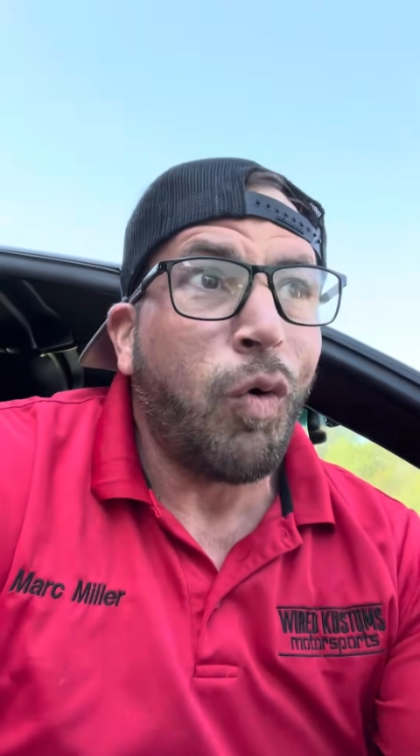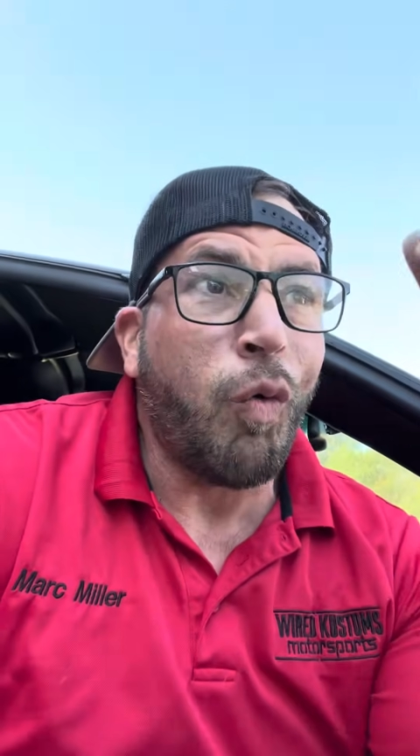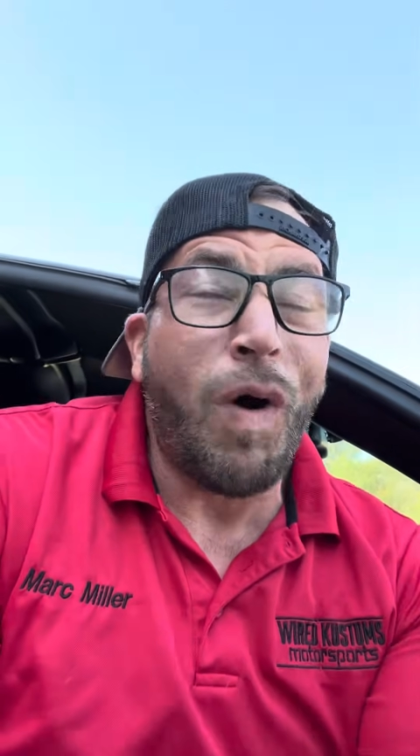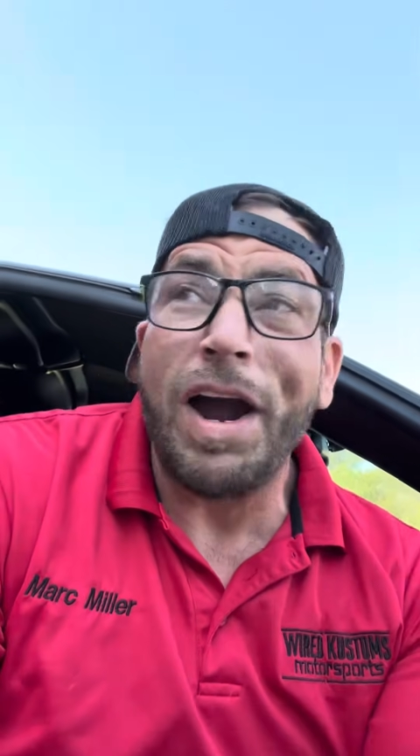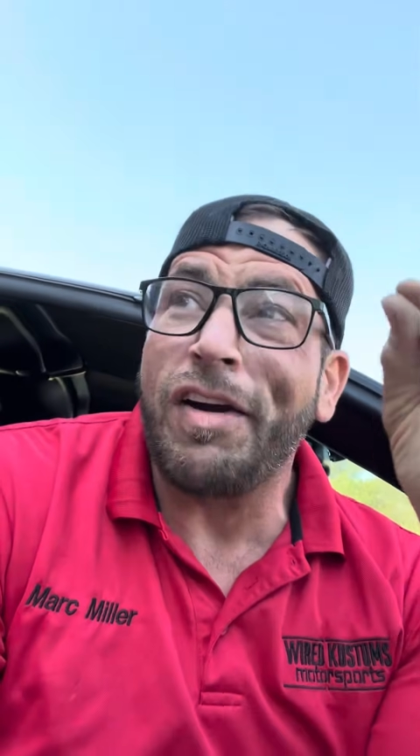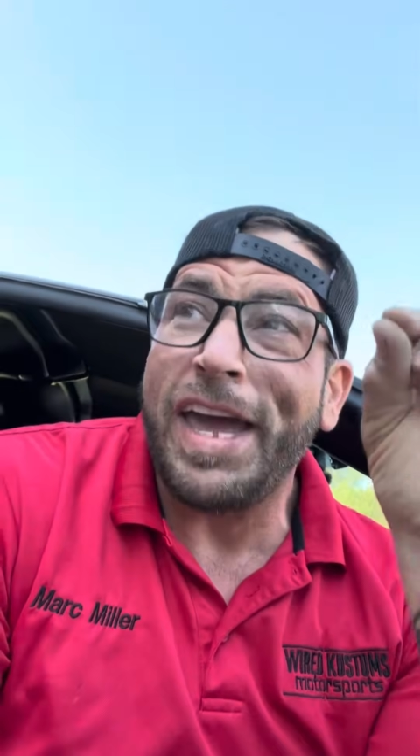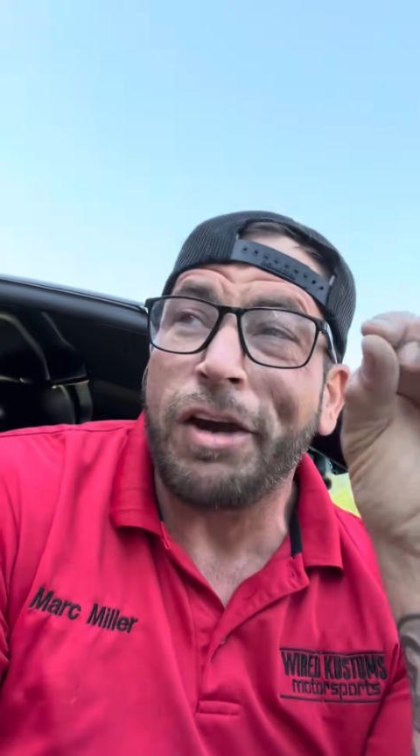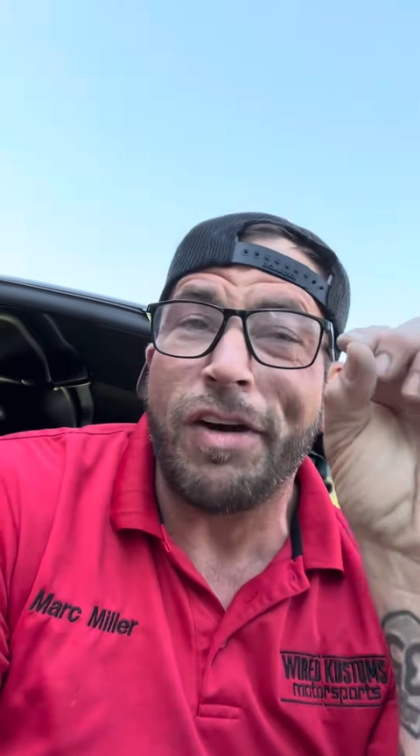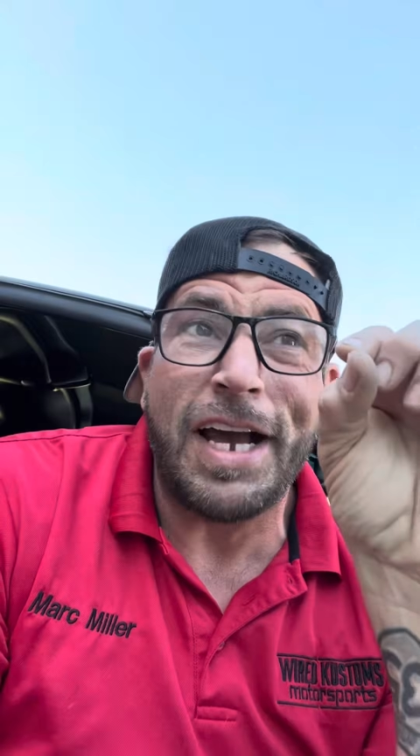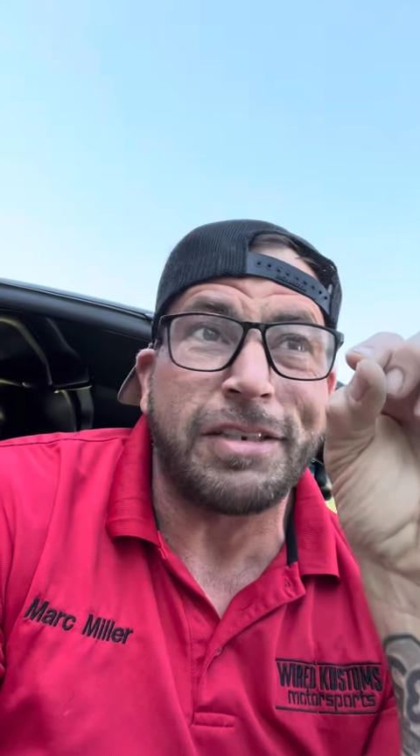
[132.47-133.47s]
the wire
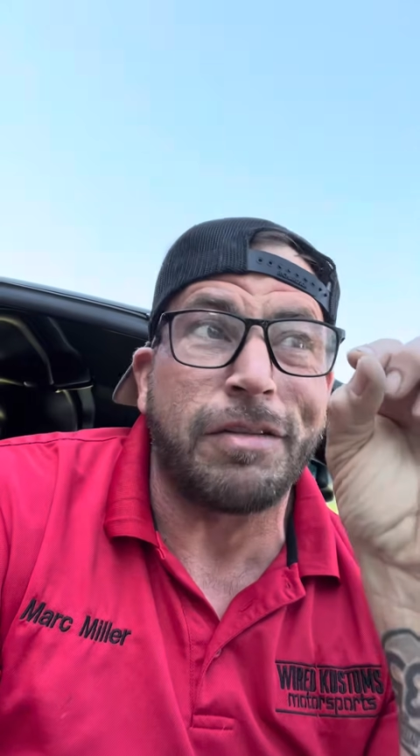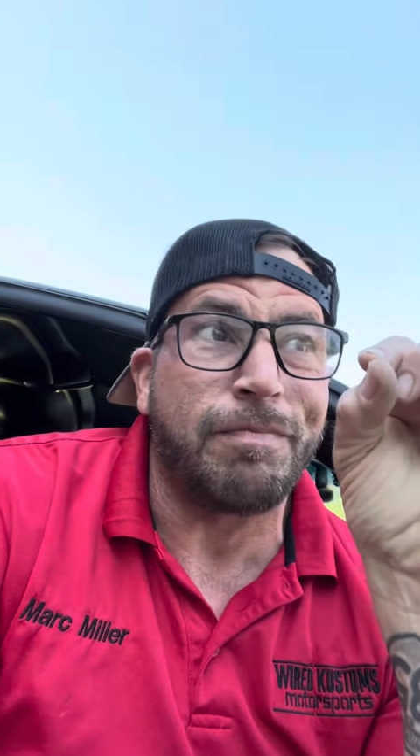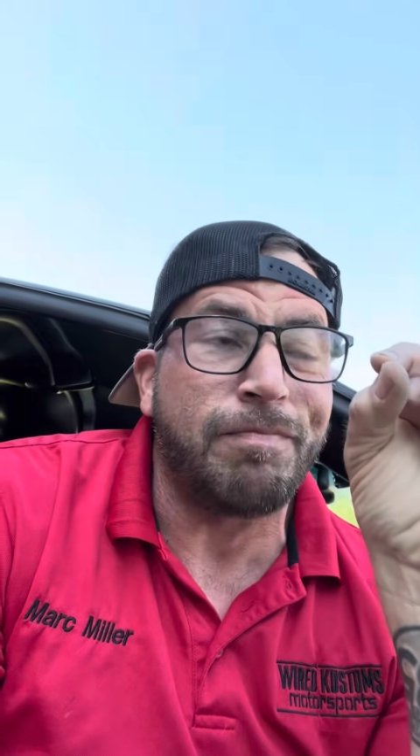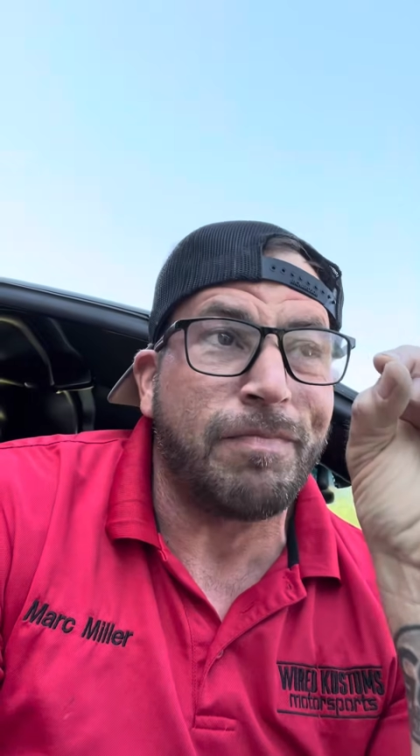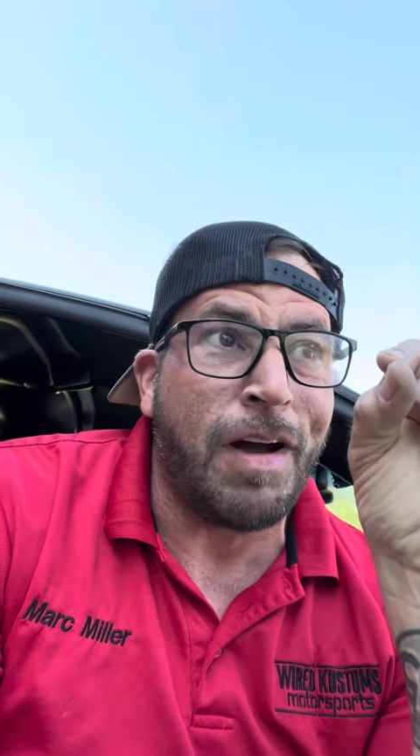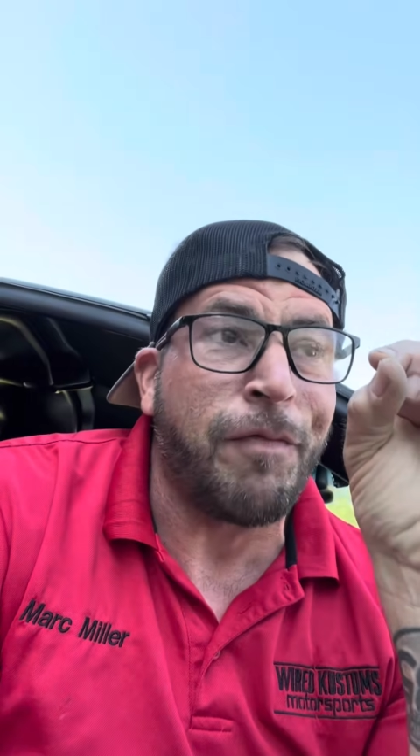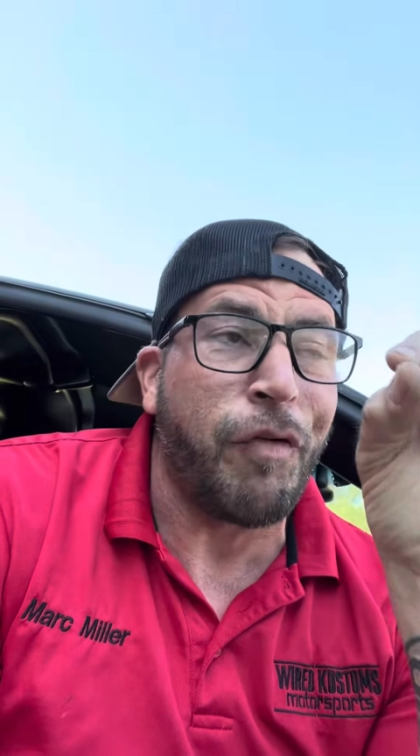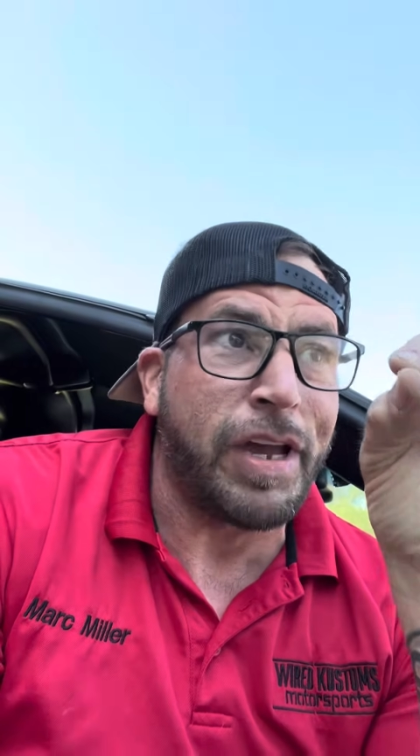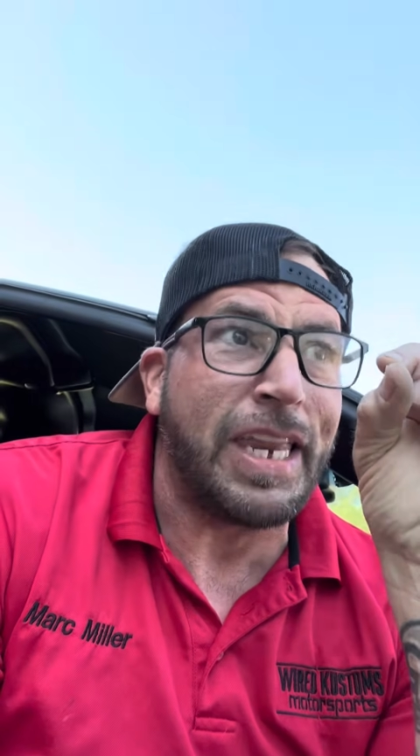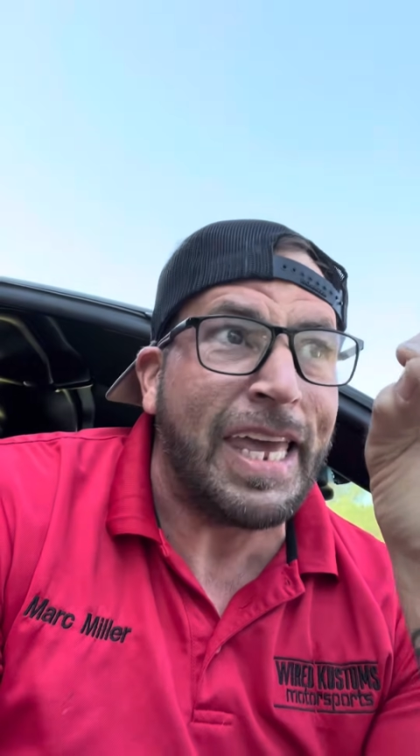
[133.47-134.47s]
hanger has a
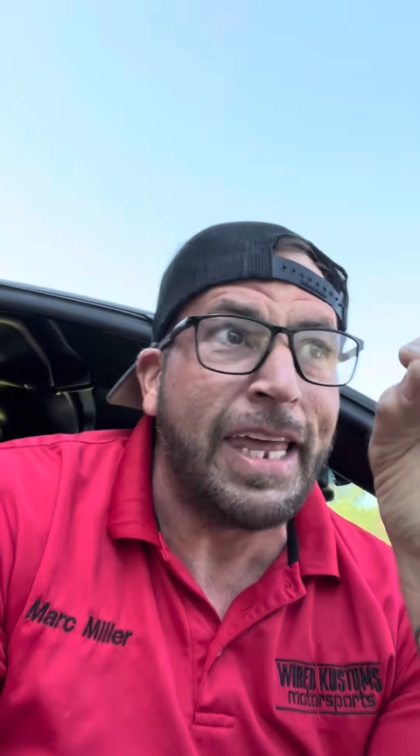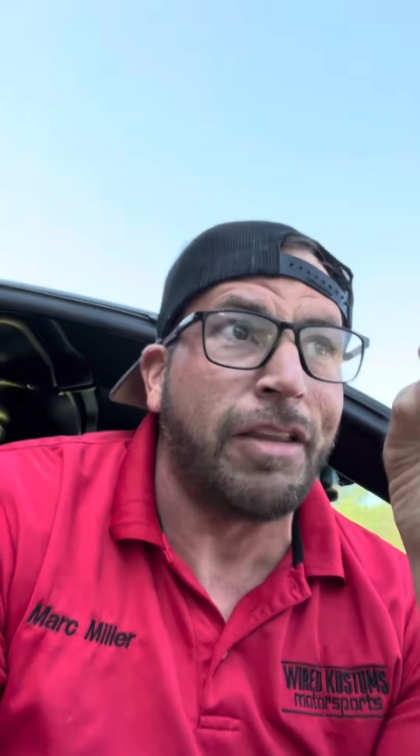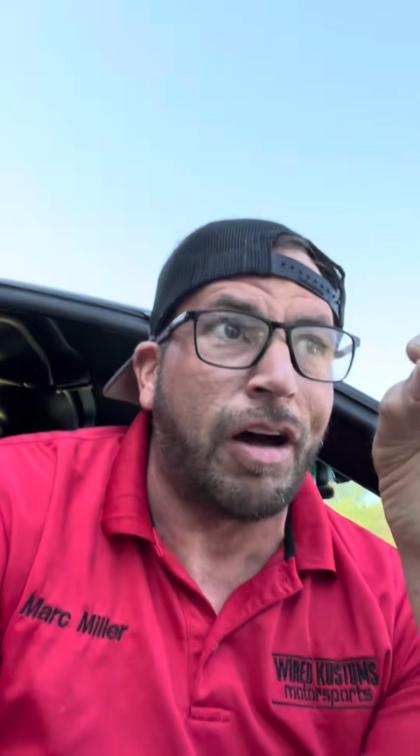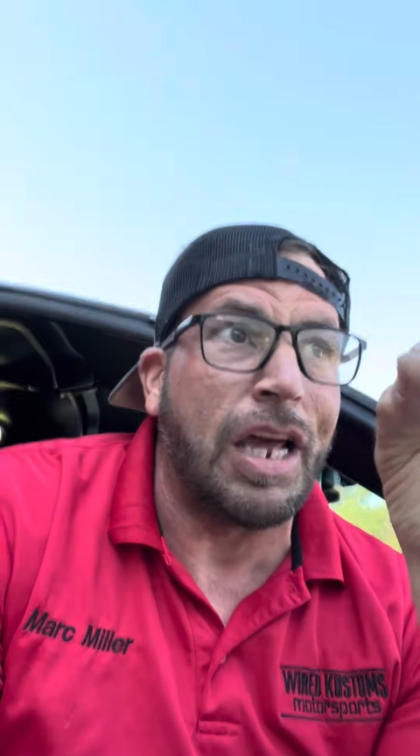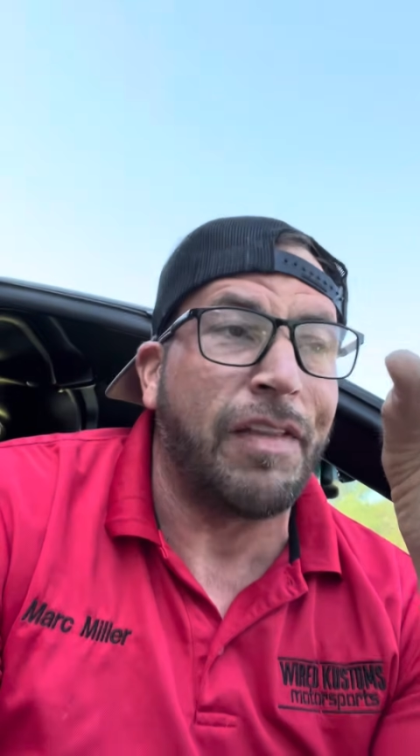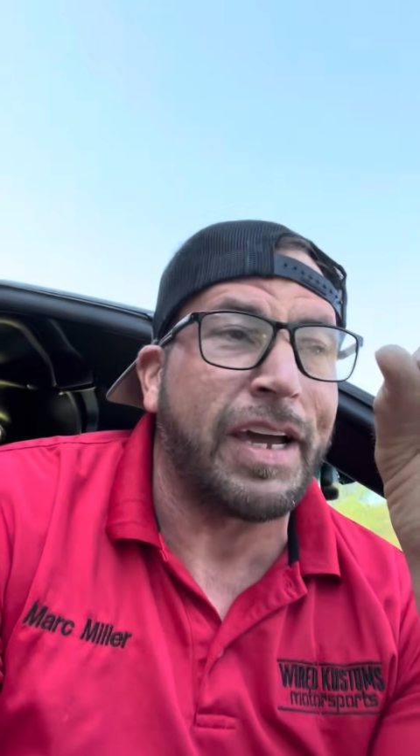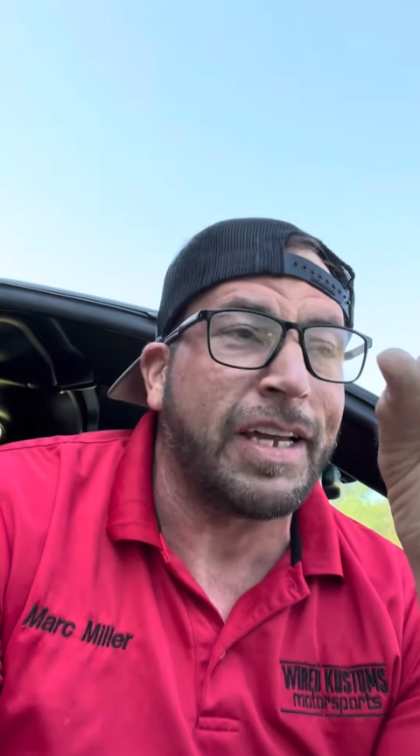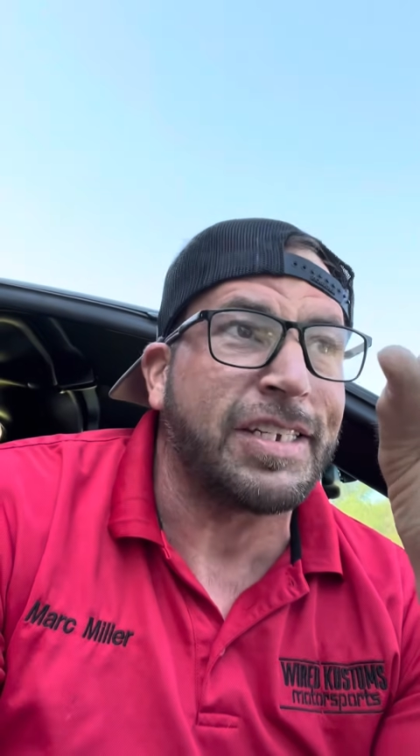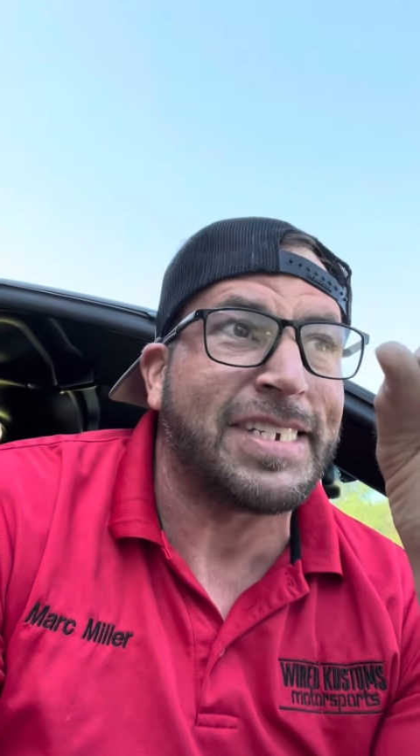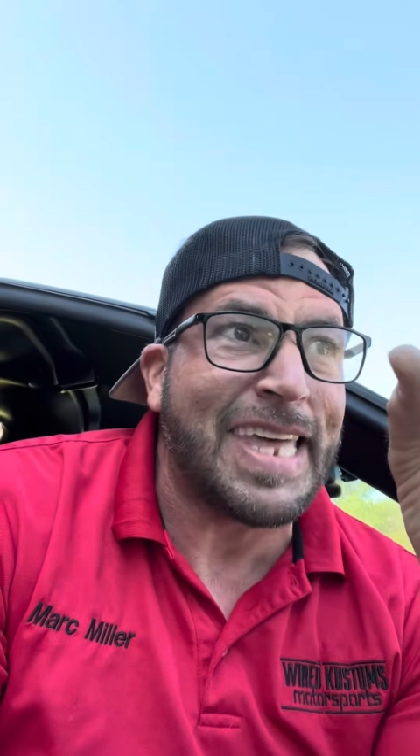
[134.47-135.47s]
freaking end on it that
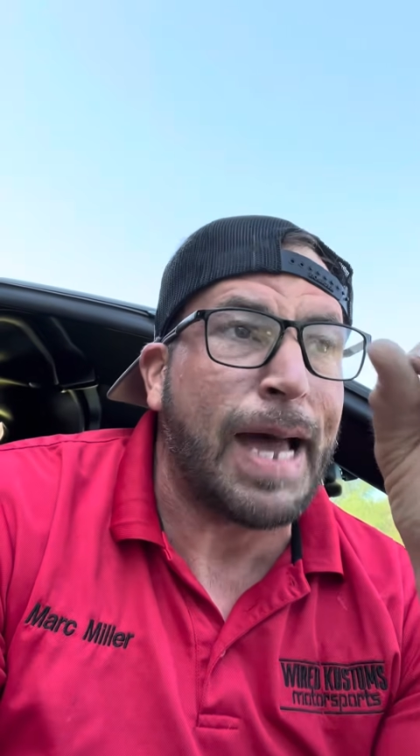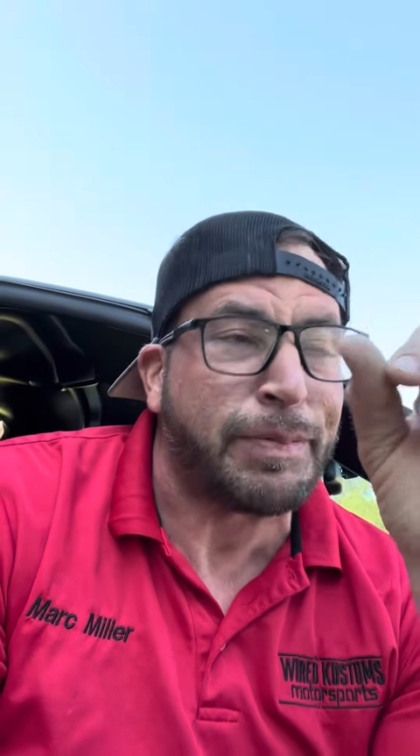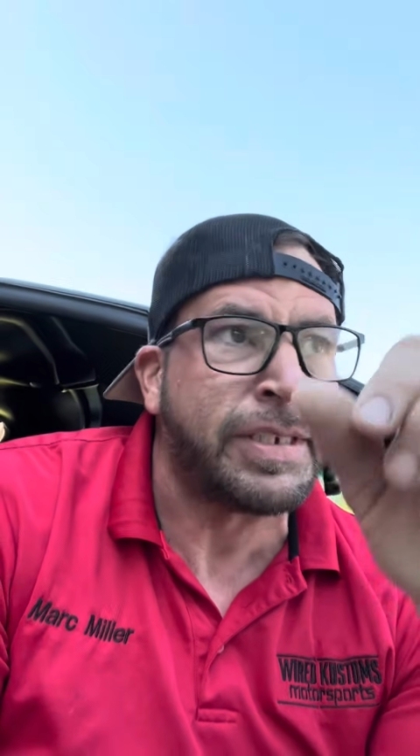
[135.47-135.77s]
can stab